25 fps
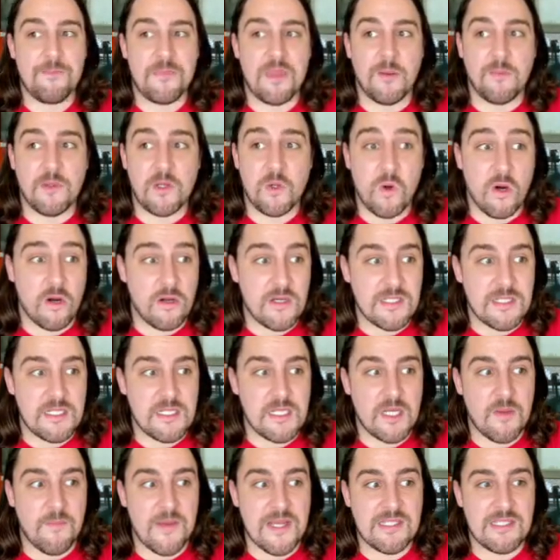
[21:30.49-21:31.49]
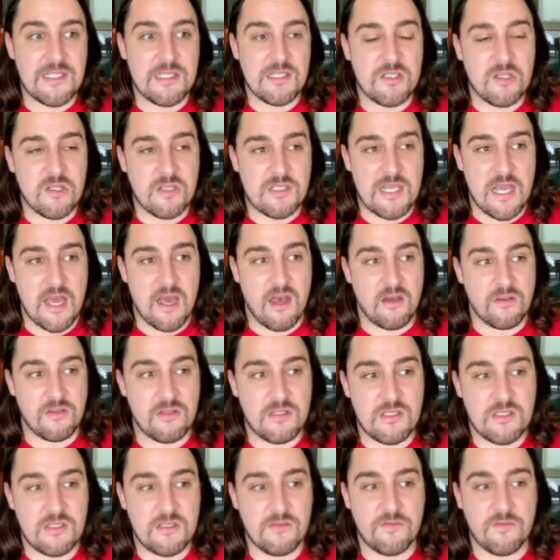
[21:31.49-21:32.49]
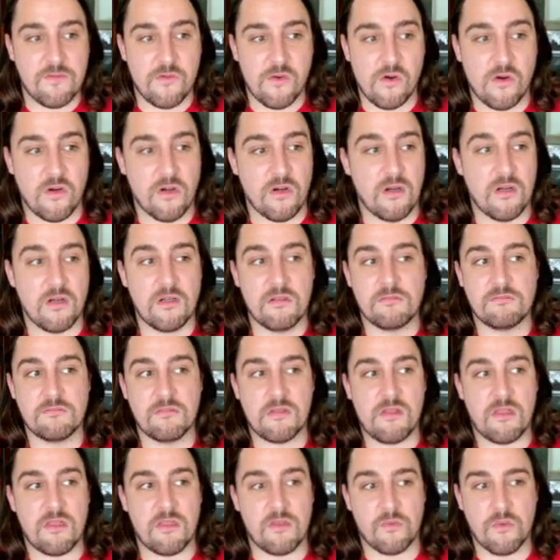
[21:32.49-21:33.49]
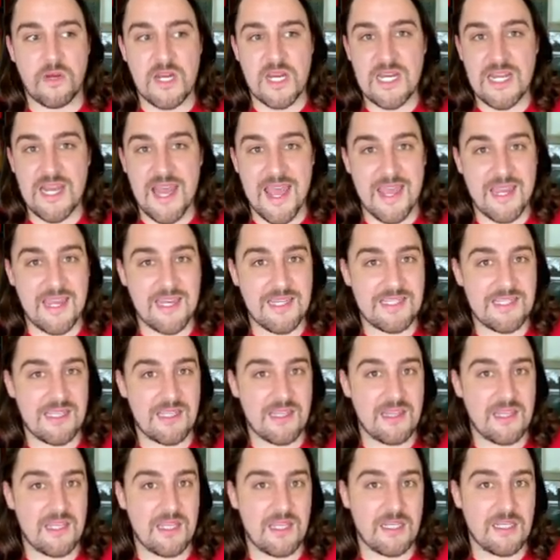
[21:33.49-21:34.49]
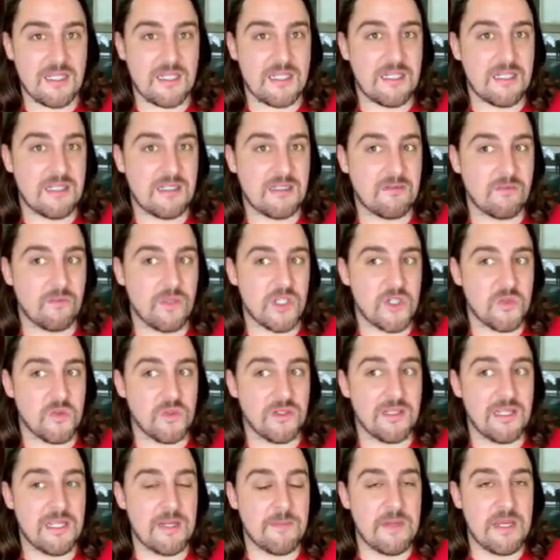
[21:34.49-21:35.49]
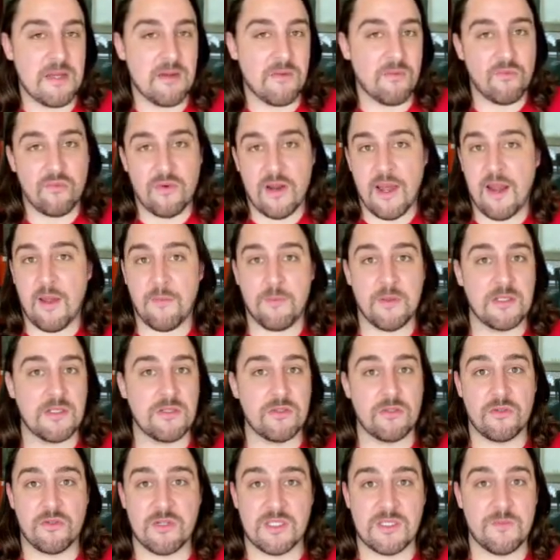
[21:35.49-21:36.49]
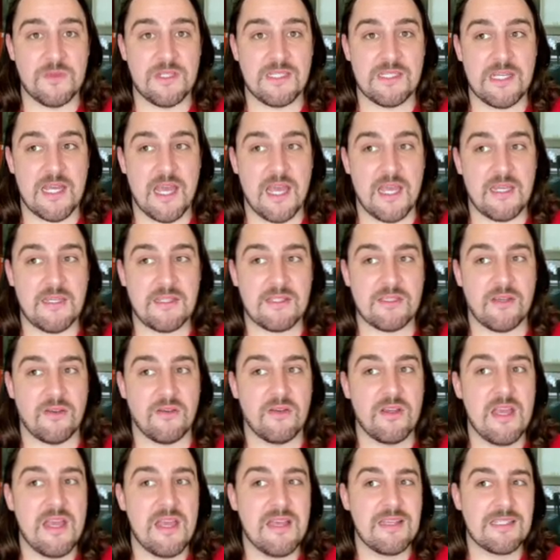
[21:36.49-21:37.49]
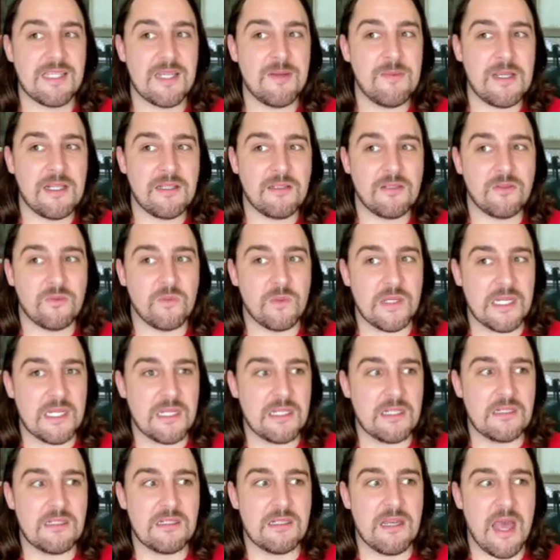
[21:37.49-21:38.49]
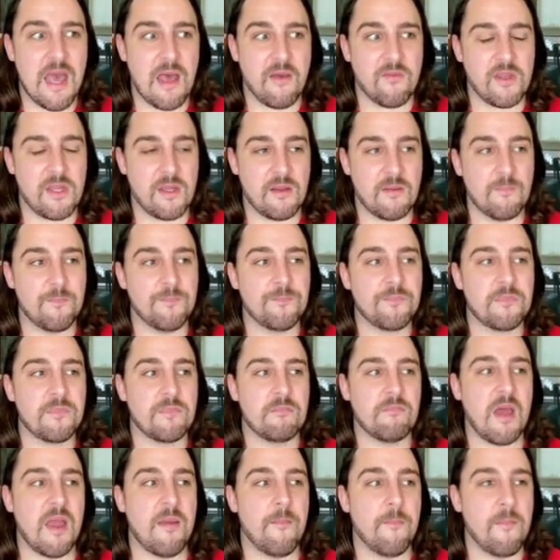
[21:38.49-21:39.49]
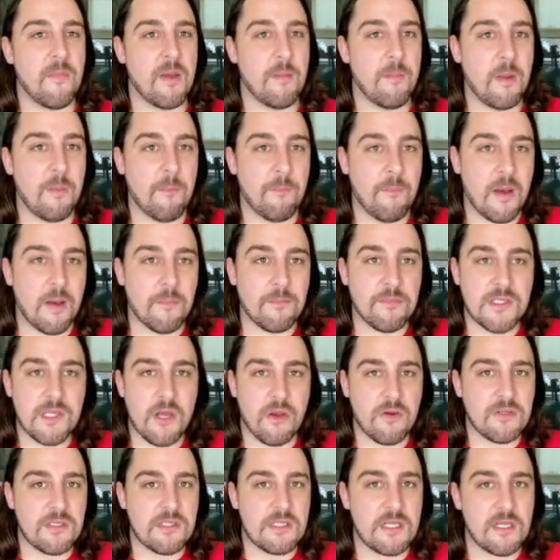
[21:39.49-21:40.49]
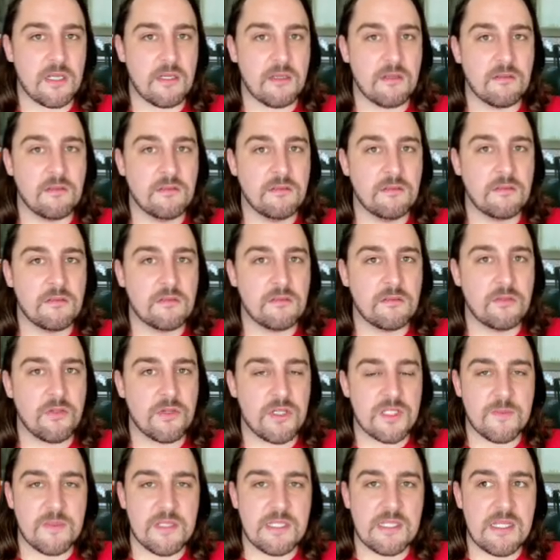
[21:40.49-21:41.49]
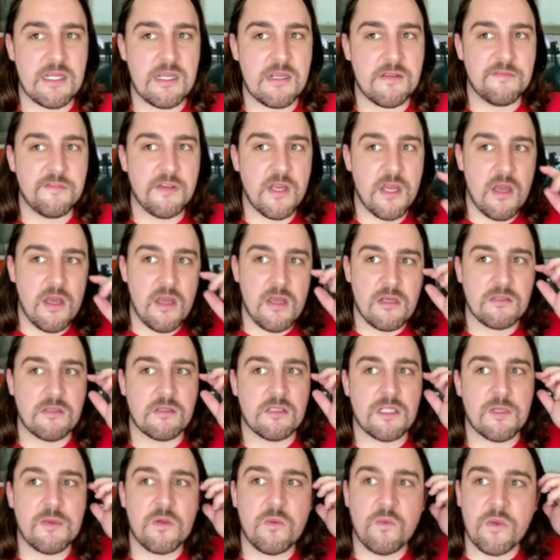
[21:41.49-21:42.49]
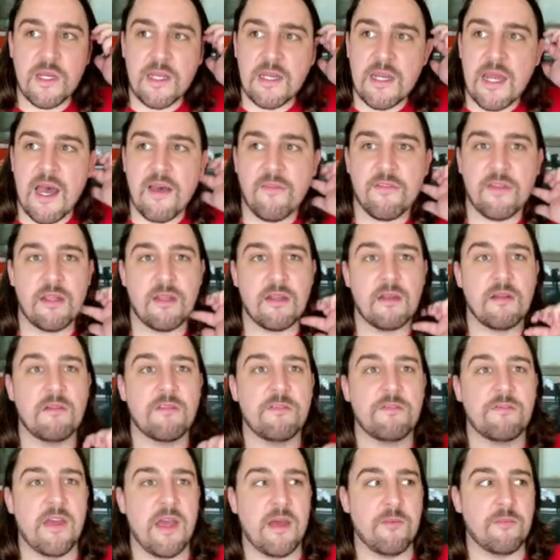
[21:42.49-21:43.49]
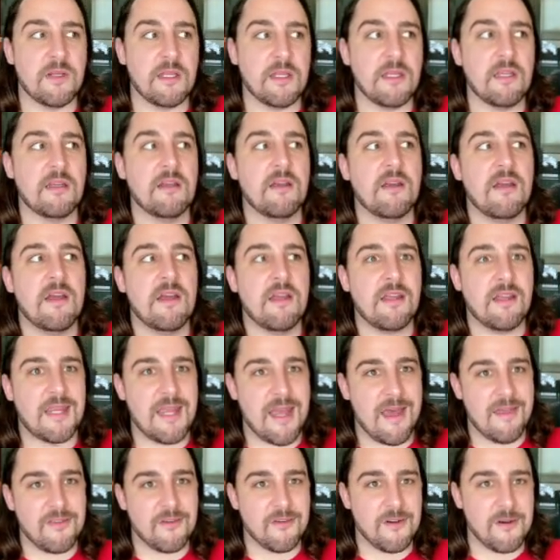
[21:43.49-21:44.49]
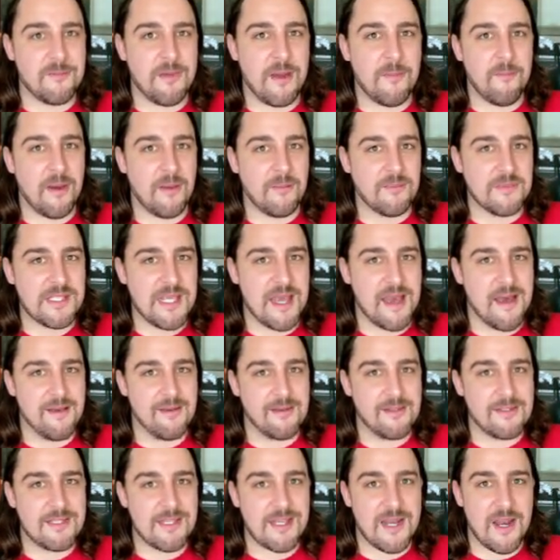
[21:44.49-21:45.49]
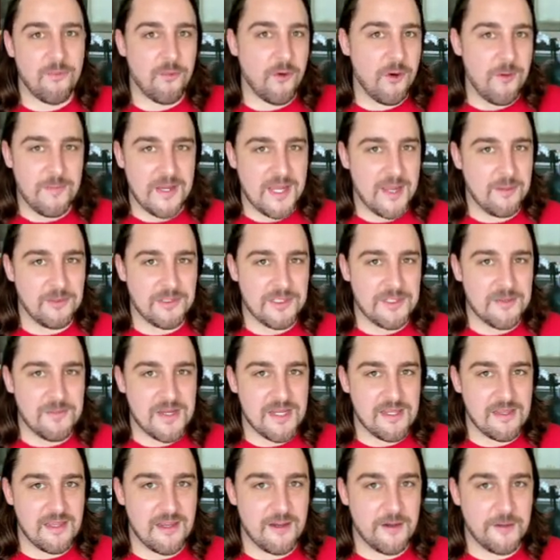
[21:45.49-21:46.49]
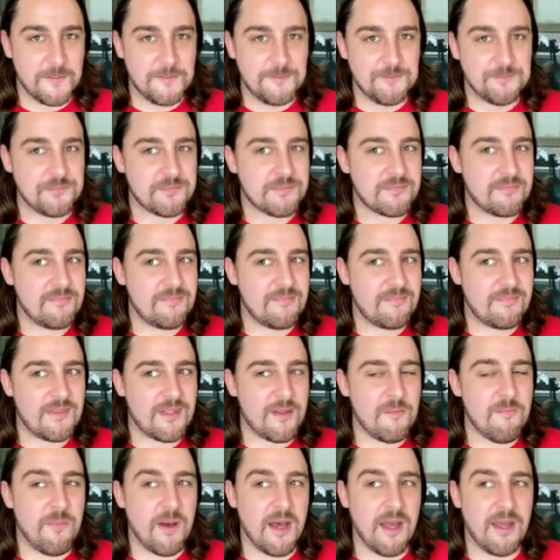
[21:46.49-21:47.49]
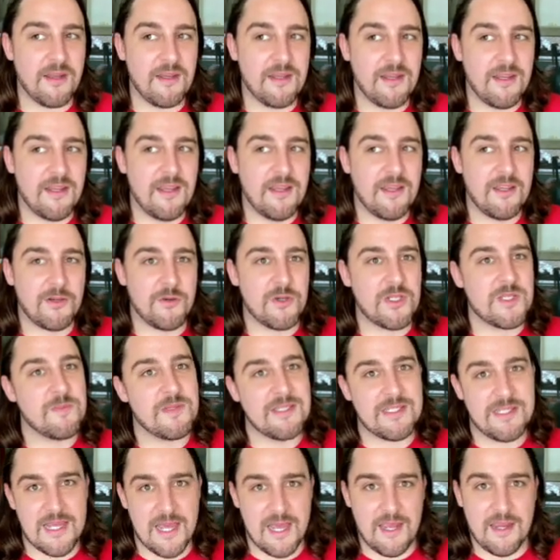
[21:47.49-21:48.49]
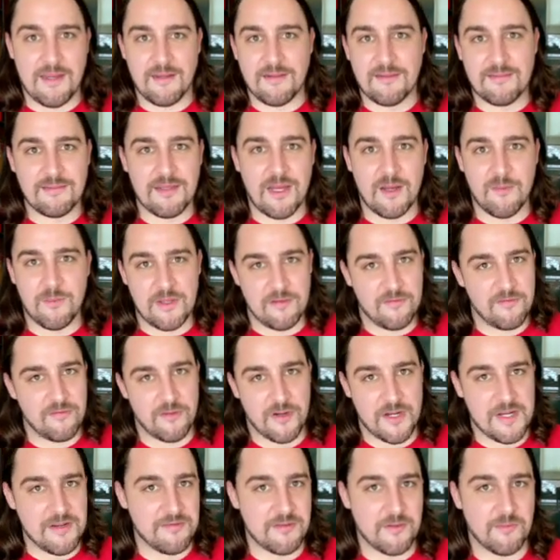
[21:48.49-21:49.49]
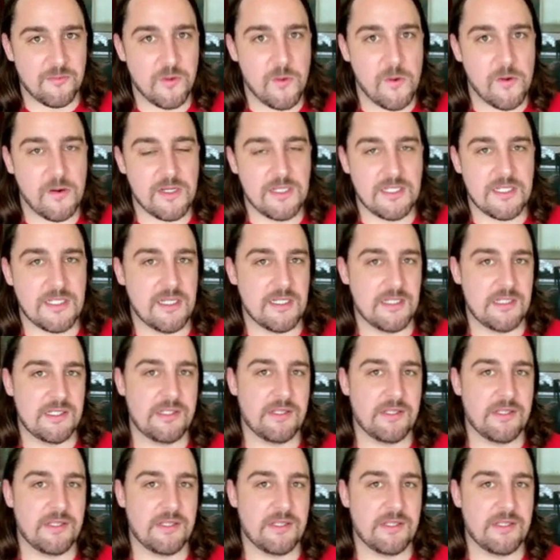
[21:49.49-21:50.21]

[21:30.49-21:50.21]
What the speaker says: I'll be quarantining at my sister's house for 3 days, I think, which will lead me right up until Christmas Day. So it's gonna be a little weird having my mum's hosting Christmas Eve. So it's gonna be weird having family gather at my mum's house and I won't be able to be there. But Christmas Day, I'll be free from quarantine.